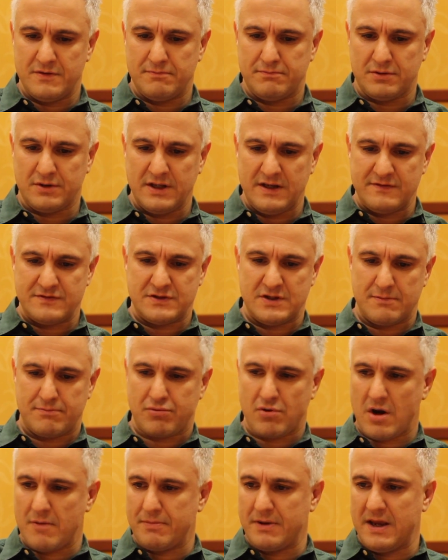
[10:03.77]
the beliefs that
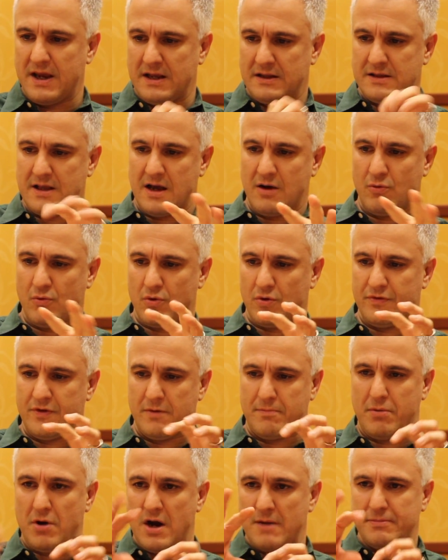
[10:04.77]
populate
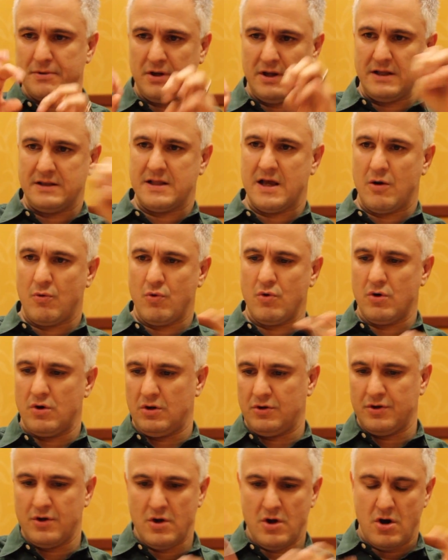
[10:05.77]
that
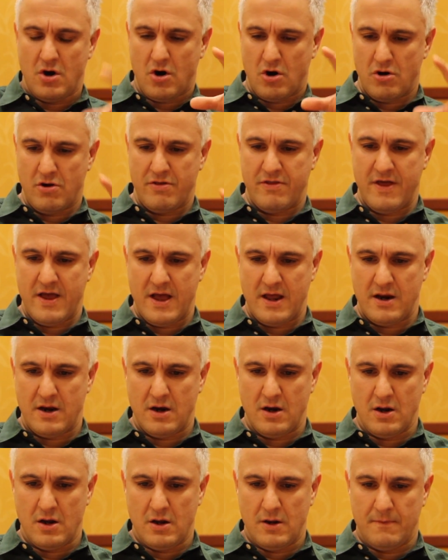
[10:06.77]
world are
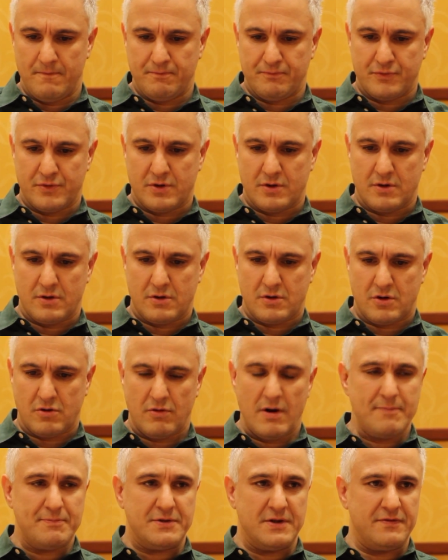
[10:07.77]
then
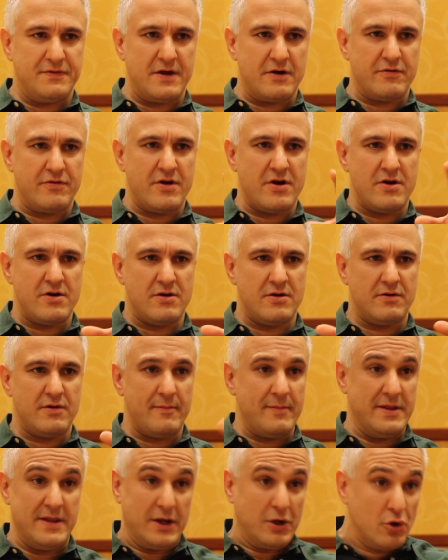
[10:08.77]
corrupted. They're then, I
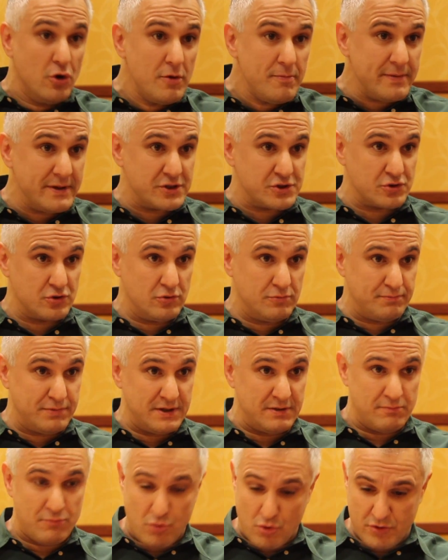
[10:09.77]
mean, it could be true,
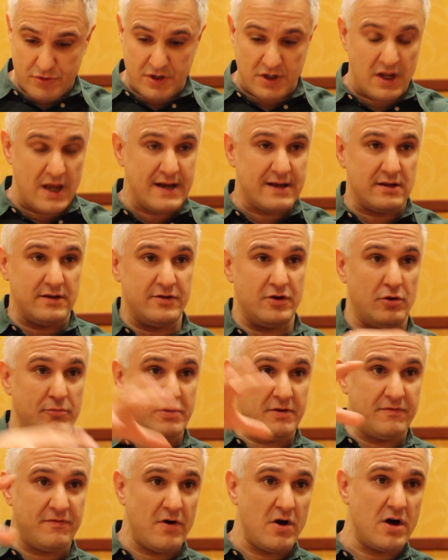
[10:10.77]
but more than likely they'll
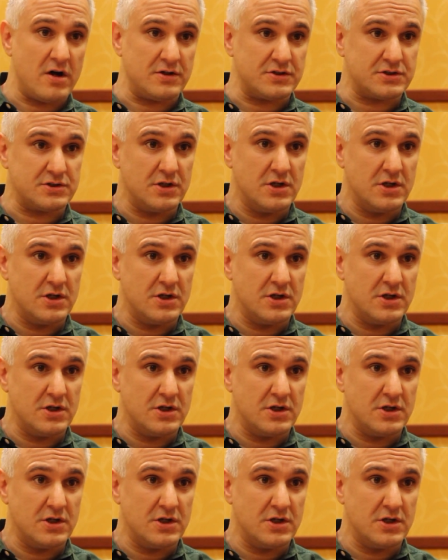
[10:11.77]
be false.